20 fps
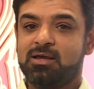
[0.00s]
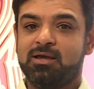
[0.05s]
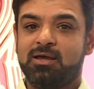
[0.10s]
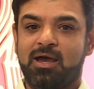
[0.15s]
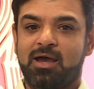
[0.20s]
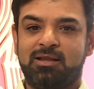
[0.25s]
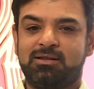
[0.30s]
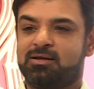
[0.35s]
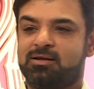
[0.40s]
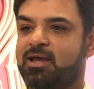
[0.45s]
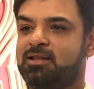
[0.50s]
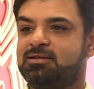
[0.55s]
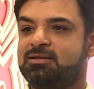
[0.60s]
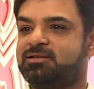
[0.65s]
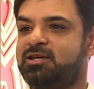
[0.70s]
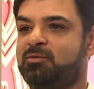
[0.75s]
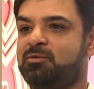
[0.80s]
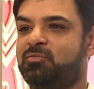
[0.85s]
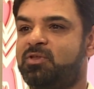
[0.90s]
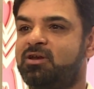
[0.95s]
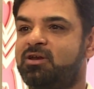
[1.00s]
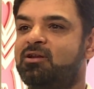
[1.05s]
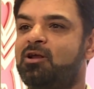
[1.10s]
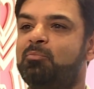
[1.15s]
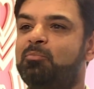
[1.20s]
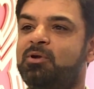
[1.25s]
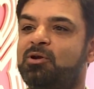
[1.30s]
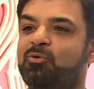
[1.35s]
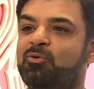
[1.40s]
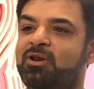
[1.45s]
and again the same thing
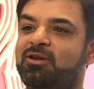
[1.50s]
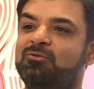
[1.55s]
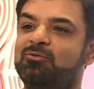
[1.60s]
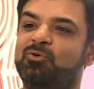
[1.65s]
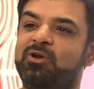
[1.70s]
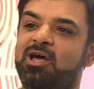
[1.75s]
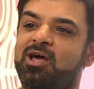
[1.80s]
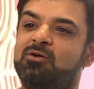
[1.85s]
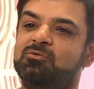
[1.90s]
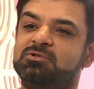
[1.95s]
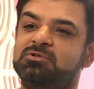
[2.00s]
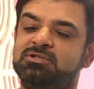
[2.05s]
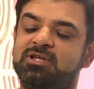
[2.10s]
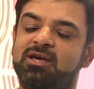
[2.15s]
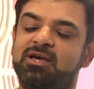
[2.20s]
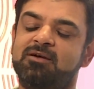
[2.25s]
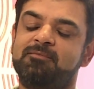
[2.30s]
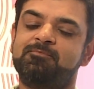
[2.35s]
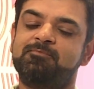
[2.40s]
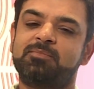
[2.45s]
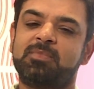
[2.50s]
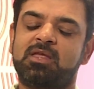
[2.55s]
erupted when I was there.